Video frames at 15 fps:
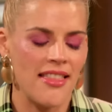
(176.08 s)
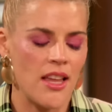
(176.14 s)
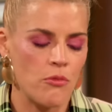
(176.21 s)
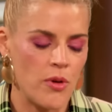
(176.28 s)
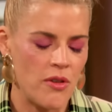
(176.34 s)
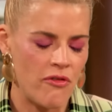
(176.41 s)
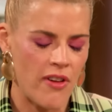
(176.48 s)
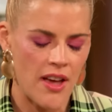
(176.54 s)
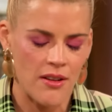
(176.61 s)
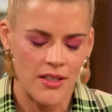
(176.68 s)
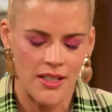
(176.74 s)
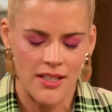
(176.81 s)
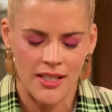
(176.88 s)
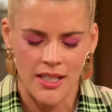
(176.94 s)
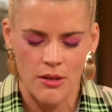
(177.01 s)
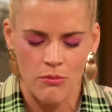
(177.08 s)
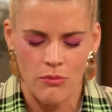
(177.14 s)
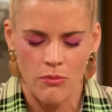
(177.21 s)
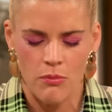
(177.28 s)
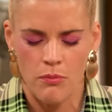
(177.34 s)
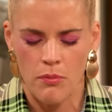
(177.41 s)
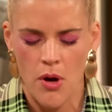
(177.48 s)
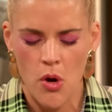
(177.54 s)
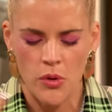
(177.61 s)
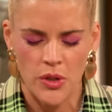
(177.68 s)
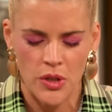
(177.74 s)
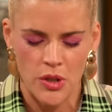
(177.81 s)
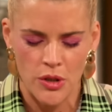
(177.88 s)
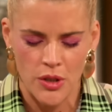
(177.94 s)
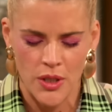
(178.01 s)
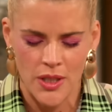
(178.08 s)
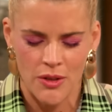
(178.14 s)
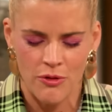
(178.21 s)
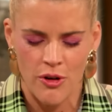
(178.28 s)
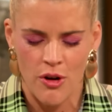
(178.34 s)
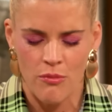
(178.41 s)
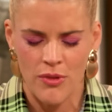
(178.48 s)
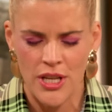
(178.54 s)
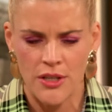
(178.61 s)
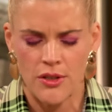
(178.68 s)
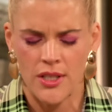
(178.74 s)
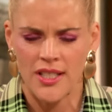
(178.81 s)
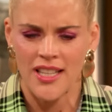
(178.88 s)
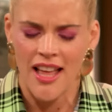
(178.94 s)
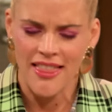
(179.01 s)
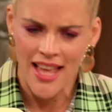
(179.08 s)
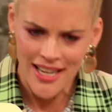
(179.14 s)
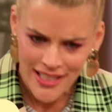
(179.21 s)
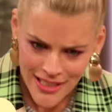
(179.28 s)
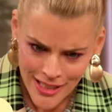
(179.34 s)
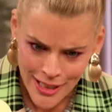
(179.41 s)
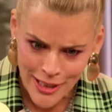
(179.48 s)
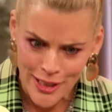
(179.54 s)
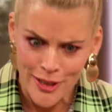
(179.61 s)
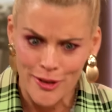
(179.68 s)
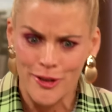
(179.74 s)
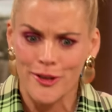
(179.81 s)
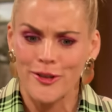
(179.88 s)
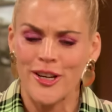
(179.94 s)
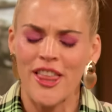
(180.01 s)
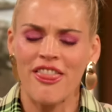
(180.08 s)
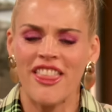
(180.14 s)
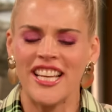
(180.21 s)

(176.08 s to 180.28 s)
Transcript: then we found some posters from He's Just Not That Into You and